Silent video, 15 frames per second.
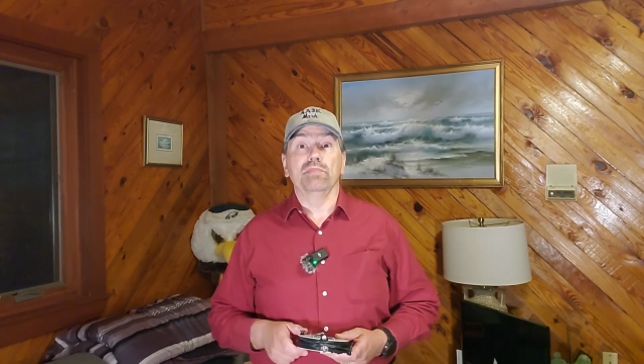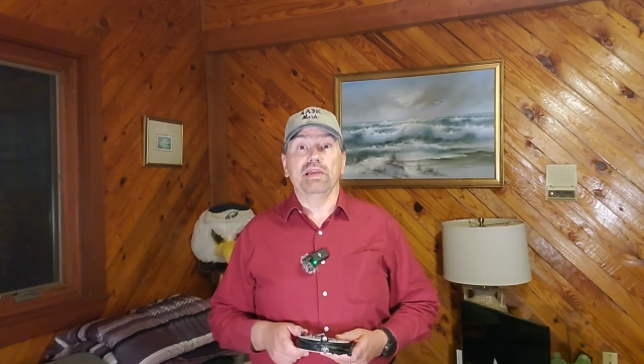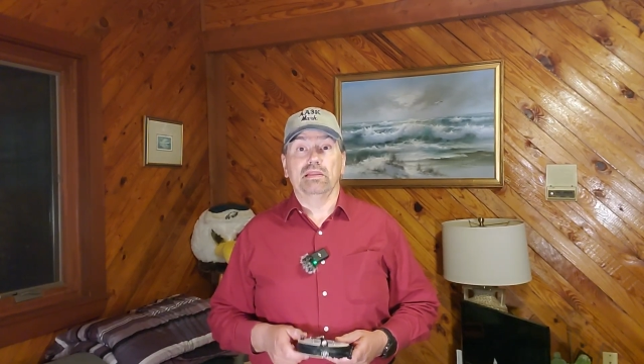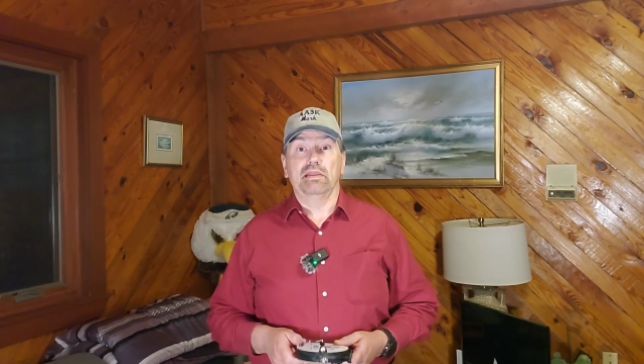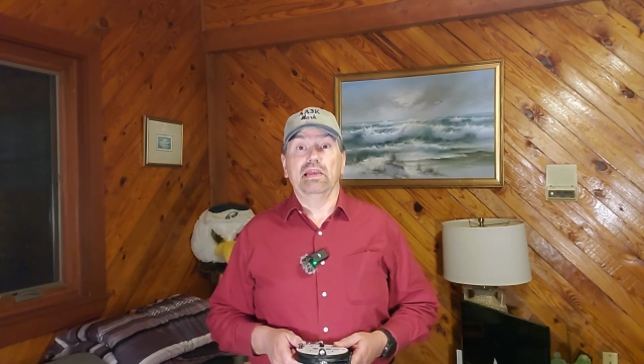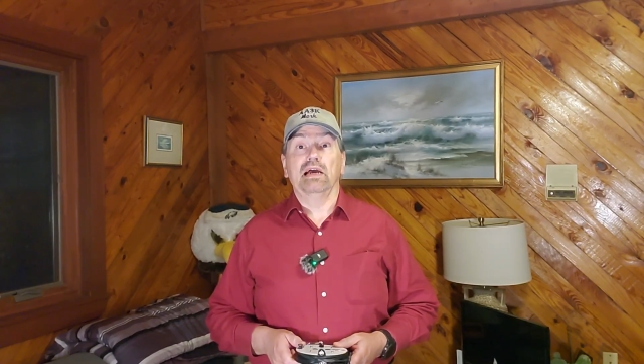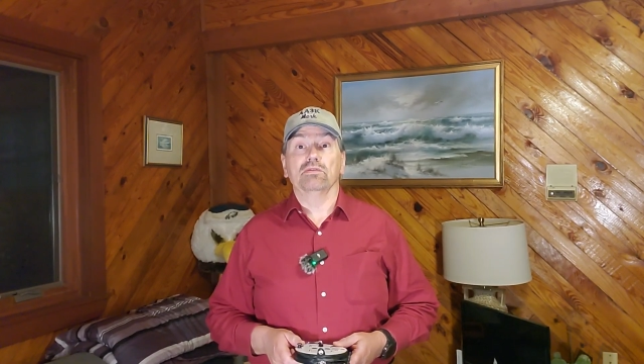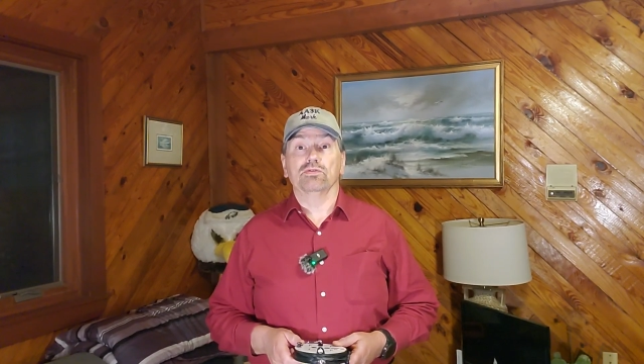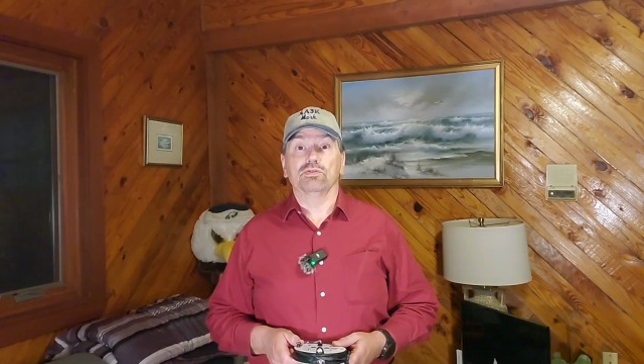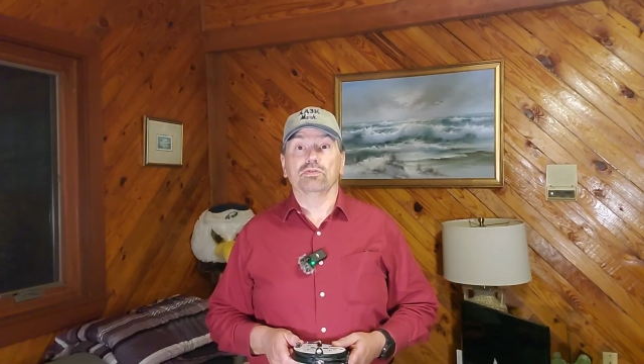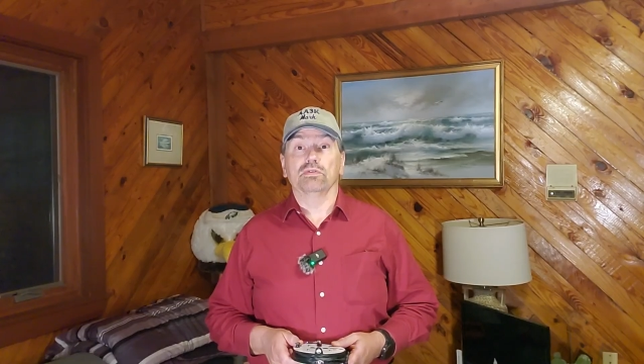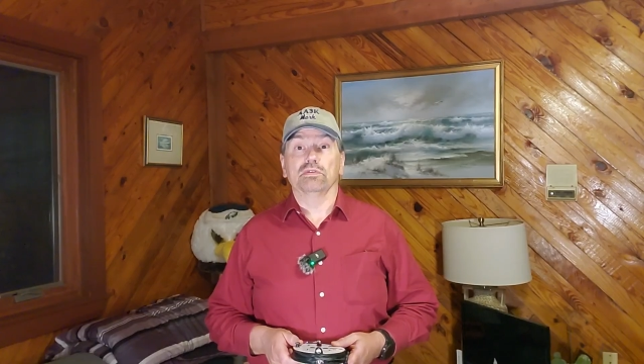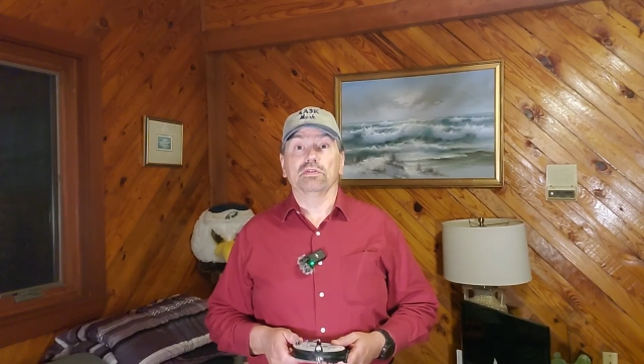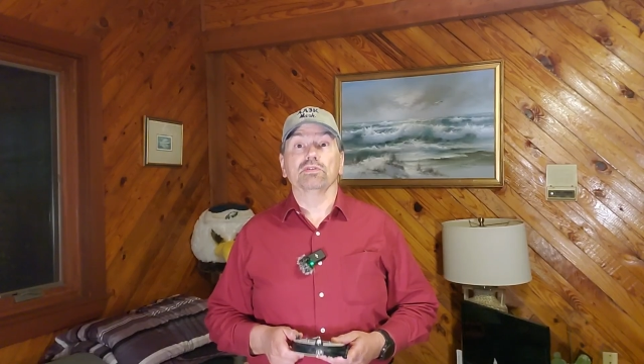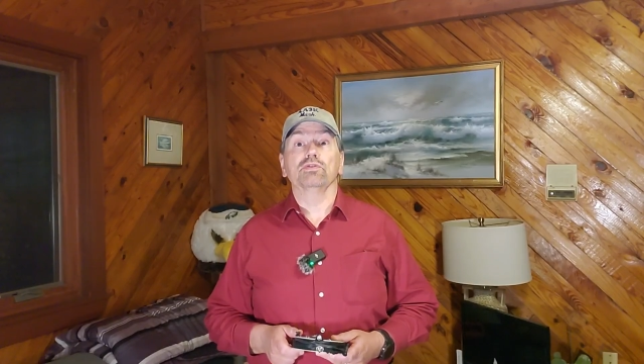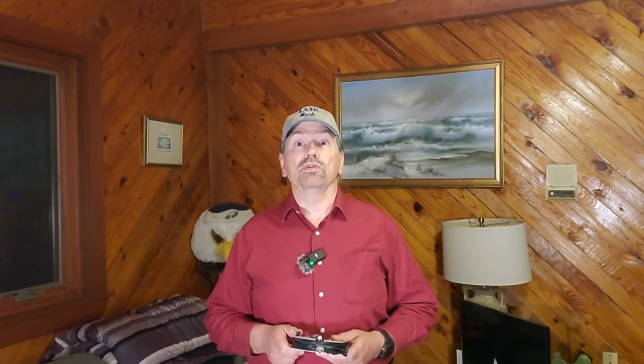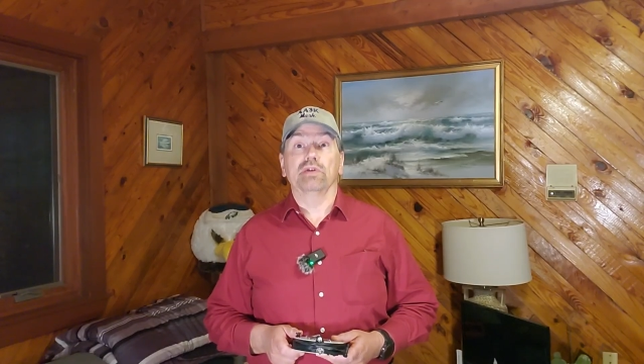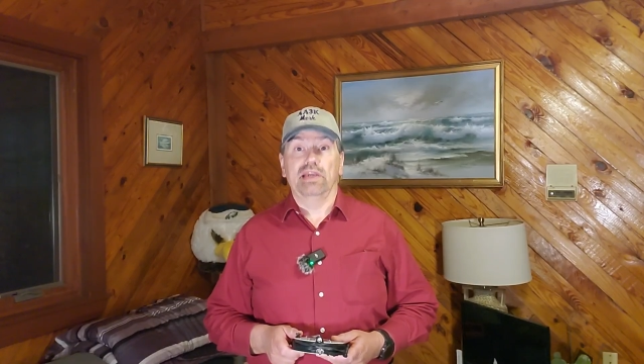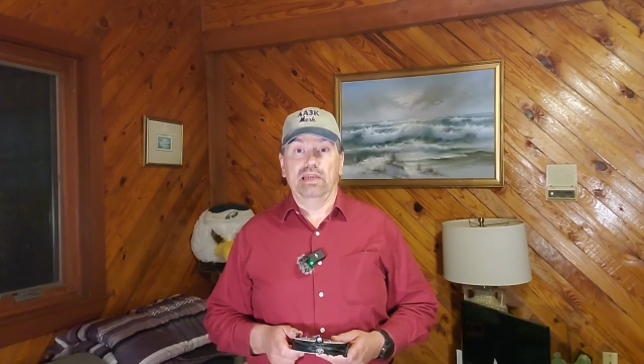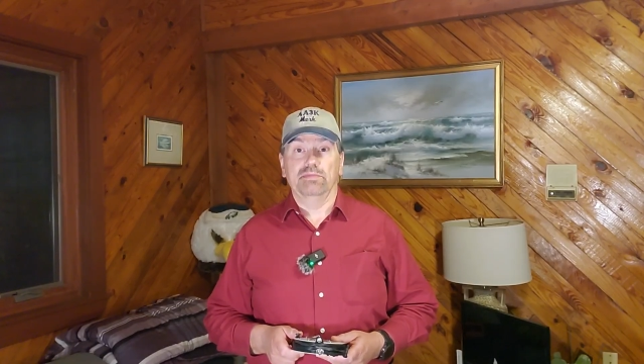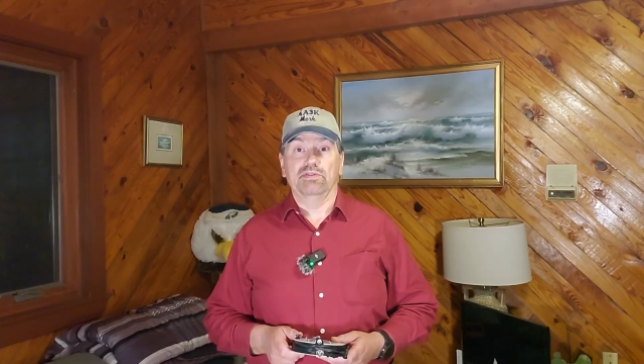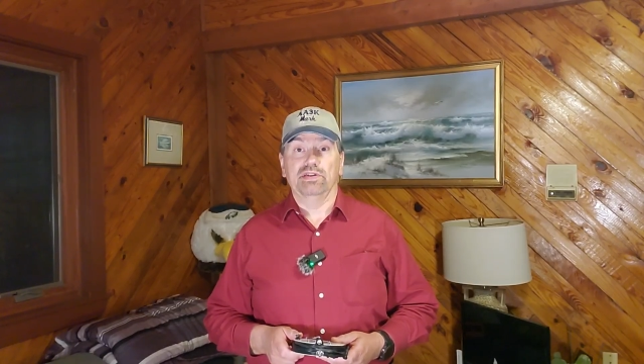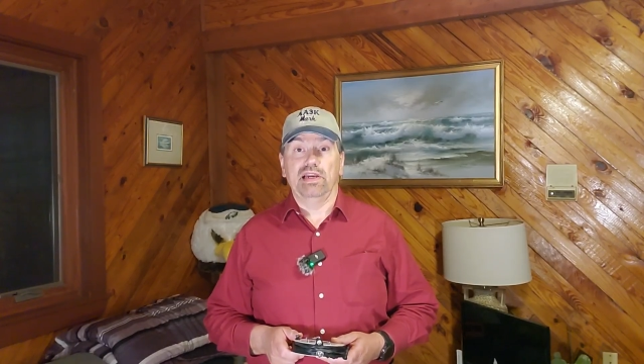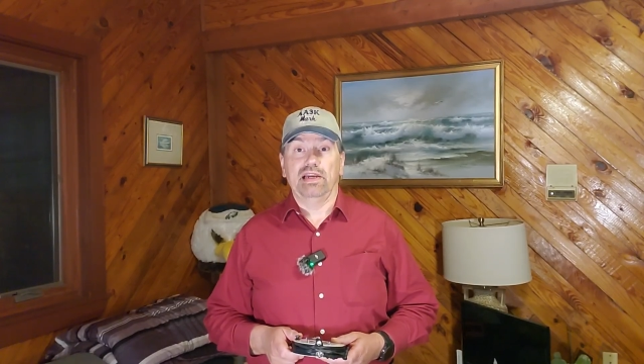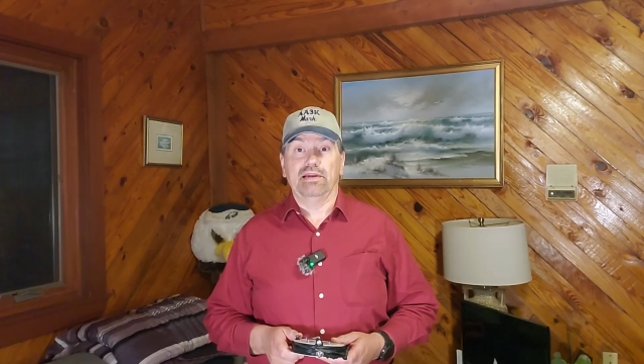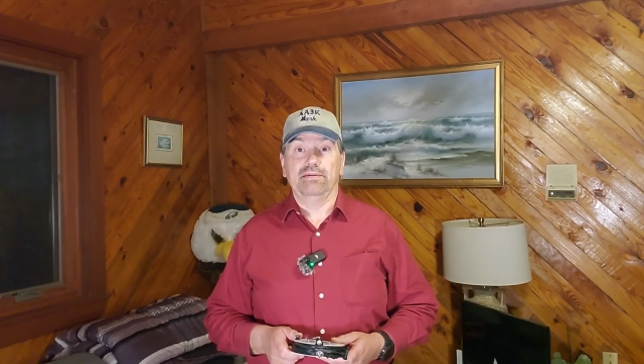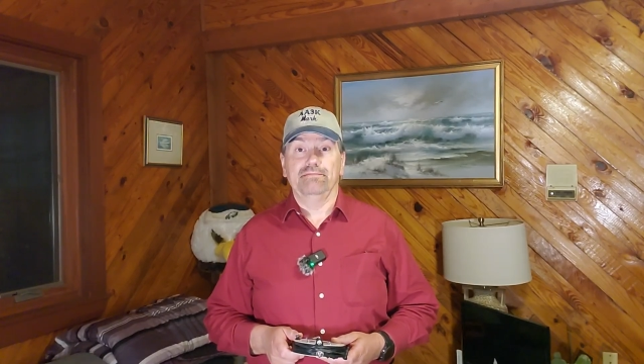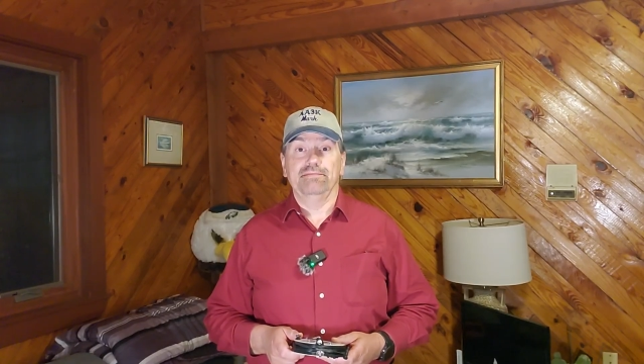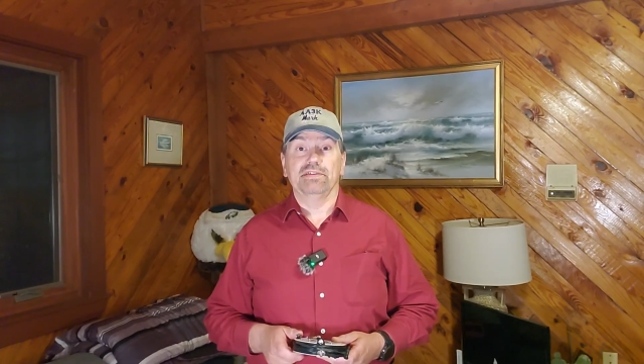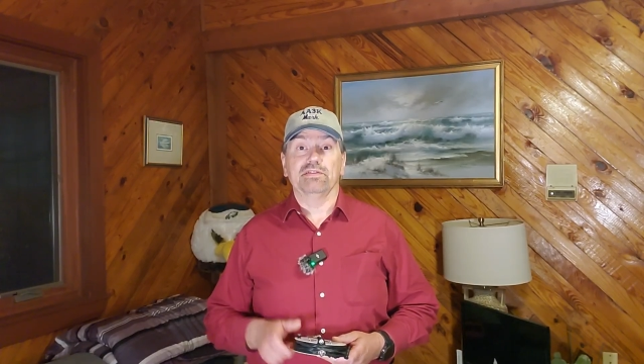make the outdoors your ham shack.